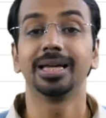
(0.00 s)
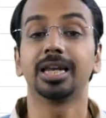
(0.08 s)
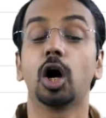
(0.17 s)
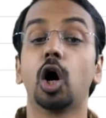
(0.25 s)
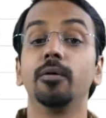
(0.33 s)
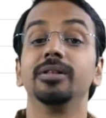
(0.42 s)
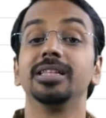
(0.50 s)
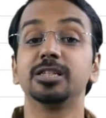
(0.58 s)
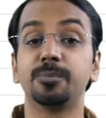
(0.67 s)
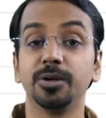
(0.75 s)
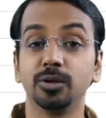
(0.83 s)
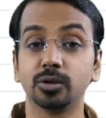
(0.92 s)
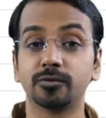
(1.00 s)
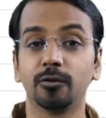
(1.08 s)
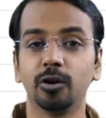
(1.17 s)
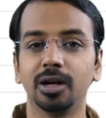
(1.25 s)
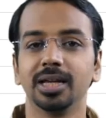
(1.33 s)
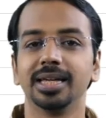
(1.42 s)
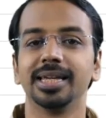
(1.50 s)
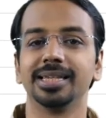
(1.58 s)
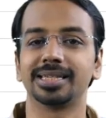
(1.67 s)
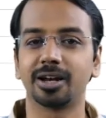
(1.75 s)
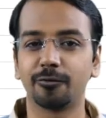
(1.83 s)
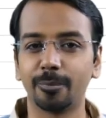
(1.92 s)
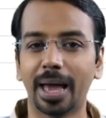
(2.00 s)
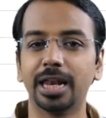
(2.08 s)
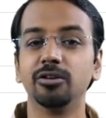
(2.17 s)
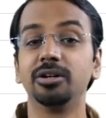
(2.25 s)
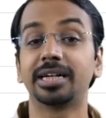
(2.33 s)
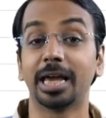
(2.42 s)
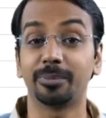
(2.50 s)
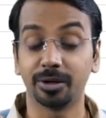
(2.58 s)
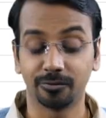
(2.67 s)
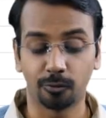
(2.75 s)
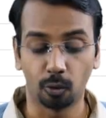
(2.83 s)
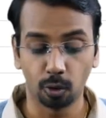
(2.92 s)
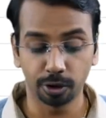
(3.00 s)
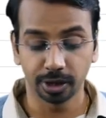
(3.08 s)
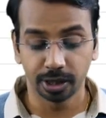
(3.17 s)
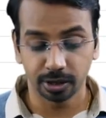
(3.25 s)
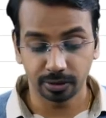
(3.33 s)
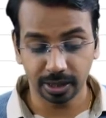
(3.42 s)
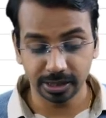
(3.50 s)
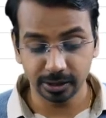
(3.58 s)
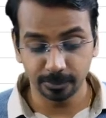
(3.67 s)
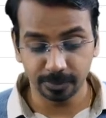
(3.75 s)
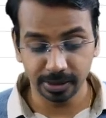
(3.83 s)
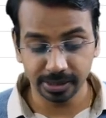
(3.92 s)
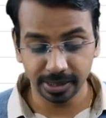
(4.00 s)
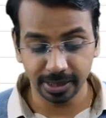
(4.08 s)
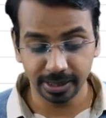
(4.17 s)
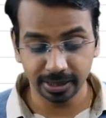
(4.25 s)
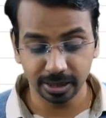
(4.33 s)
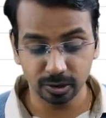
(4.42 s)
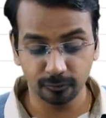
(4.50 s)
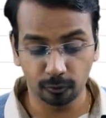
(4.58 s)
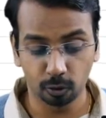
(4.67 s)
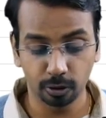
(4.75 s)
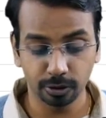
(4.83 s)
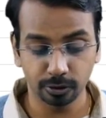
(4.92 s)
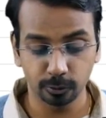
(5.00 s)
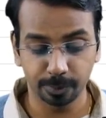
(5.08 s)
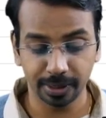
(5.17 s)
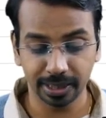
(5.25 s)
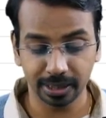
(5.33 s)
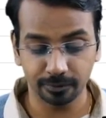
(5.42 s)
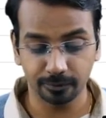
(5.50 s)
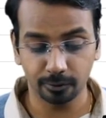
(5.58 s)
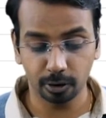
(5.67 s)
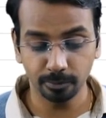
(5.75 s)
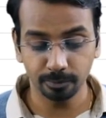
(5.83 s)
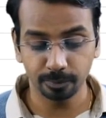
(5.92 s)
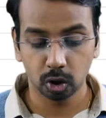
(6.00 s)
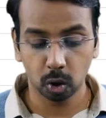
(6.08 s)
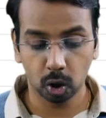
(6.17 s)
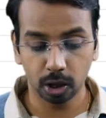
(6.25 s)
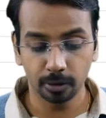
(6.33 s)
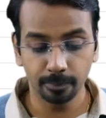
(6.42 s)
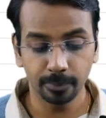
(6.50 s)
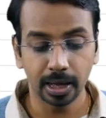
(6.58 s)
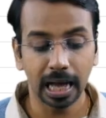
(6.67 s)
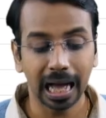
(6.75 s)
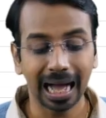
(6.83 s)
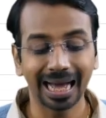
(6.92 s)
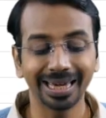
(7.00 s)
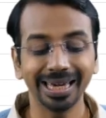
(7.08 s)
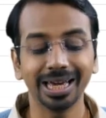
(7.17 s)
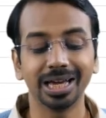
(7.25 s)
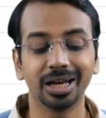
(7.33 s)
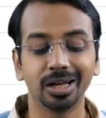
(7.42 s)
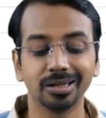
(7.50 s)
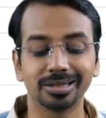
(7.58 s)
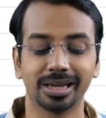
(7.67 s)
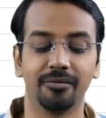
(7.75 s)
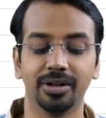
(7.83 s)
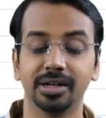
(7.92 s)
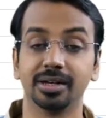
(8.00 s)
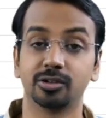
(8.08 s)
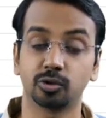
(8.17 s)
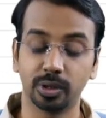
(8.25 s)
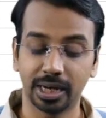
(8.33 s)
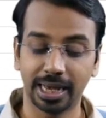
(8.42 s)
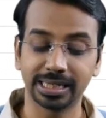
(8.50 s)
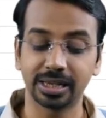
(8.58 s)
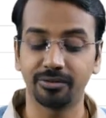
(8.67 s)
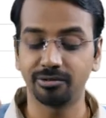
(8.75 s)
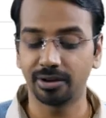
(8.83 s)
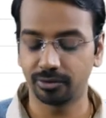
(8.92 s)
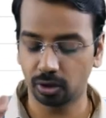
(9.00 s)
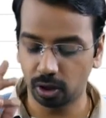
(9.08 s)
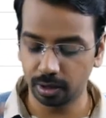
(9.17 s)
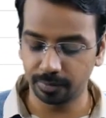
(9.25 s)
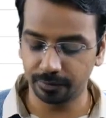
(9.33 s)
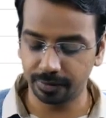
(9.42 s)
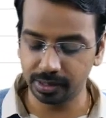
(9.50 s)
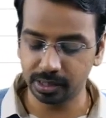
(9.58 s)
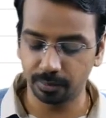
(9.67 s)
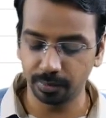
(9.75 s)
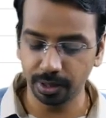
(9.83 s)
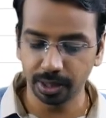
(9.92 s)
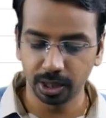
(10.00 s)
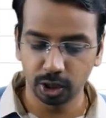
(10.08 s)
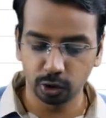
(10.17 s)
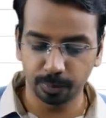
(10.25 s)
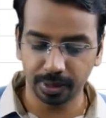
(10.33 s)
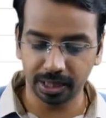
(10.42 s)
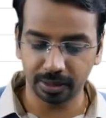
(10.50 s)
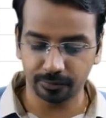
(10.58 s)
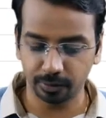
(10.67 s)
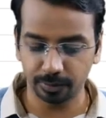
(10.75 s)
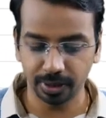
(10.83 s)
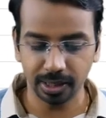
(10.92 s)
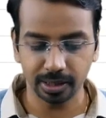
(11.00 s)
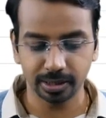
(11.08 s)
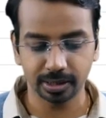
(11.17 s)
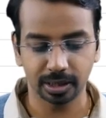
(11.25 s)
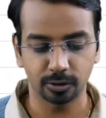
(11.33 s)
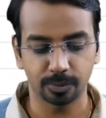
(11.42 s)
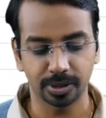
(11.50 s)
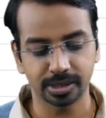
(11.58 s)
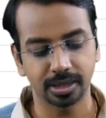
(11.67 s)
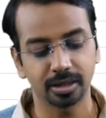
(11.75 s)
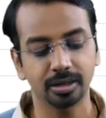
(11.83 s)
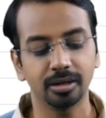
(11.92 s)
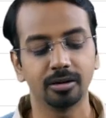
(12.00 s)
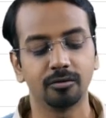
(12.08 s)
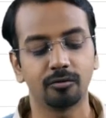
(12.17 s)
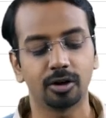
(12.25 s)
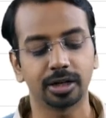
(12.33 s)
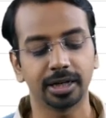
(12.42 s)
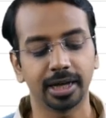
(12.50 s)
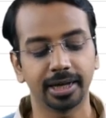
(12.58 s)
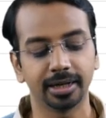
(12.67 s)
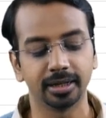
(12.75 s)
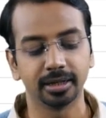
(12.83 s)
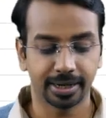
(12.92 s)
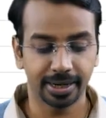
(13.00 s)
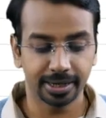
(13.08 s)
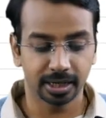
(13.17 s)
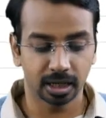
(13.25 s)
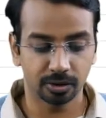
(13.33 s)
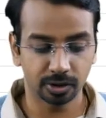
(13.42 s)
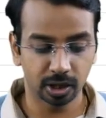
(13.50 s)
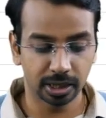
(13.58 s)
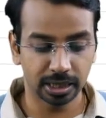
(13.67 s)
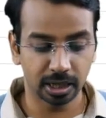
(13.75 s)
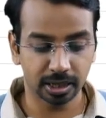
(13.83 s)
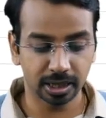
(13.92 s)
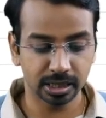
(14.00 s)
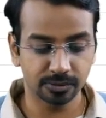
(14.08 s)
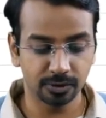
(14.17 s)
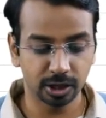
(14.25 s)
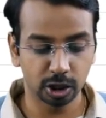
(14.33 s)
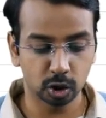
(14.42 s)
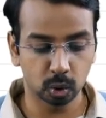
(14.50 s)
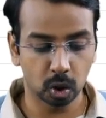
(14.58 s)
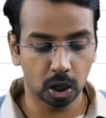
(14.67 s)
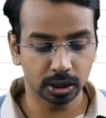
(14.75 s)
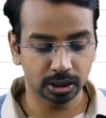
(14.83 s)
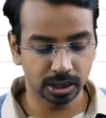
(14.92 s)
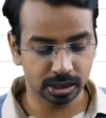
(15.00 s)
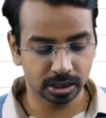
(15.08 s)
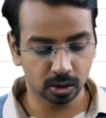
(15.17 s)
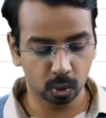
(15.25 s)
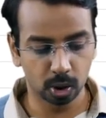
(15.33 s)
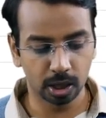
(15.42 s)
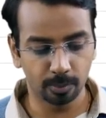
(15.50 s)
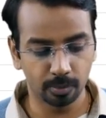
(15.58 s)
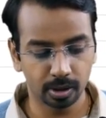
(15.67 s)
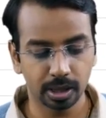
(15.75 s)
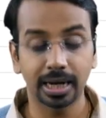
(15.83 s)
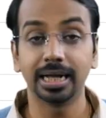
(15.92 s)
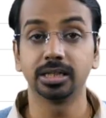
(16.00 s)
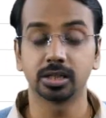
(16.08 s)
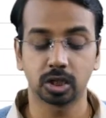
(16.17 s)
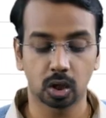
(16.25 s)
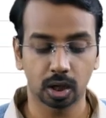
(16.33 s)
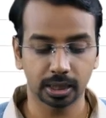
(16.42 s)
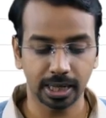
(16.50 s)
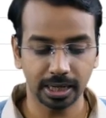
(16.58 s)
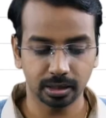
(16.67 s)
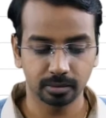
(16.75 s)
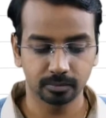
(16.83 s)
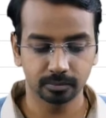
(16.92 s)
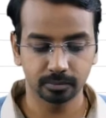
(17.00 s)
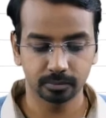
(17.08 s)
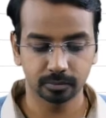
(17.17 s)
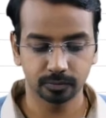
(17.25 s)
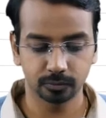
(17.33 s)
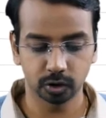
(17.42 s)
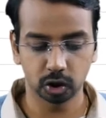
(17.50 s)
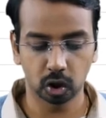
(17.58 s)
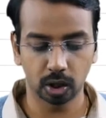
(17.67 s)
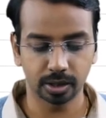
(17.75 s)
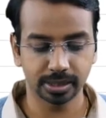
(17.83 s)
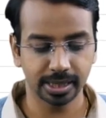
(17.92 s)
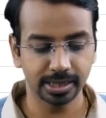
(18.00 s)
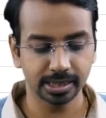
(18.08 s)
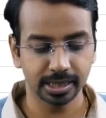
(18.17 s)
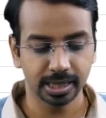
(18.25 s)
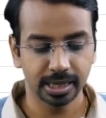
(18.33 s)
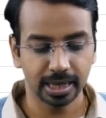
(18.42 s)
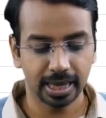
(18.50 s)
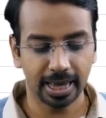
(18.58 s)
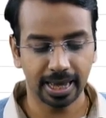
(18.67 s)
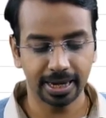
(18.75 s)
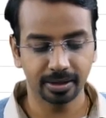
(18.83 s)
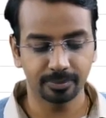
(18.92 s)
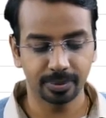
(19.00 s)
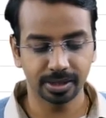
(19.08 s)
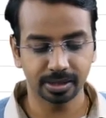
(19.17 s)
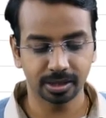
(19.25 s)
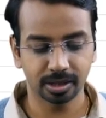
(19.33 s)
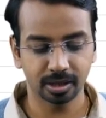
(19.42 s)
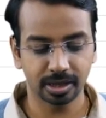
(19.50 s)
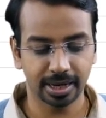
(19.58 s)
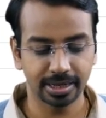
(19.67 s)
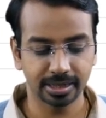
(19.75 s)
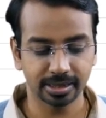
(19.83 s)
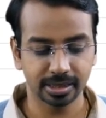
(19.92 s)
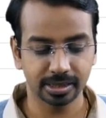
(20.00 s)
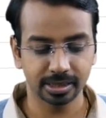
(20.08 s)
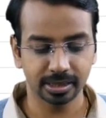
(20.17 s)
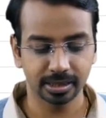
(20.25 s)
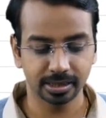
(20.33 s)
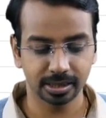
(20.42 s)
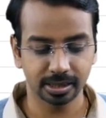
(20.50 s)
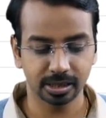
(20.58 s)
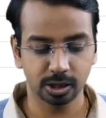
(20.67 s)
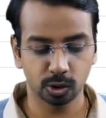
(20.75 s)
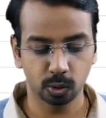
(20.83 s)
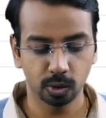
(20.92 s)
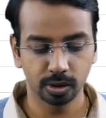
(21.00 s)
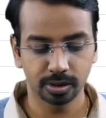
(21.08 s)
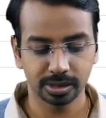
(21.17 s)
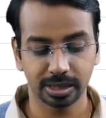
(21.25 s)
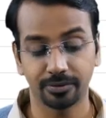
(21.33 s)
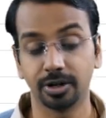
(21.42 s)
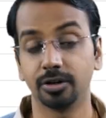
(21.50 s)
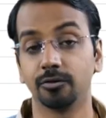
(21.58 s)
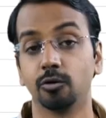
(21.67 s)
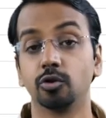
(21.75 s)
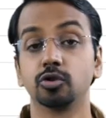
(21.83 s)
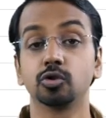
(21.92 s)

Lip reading: Now how will this be useful? Instead of manually typing 4, you can simply say this 4, you pick it up from column I7. So in I7, we have the column reference number. You pick it up from there and you press enter, 49, right? Now here in our case, we need to log this roll number. I'll just log that with the dollar signs and paste it here, 96, 62, 74.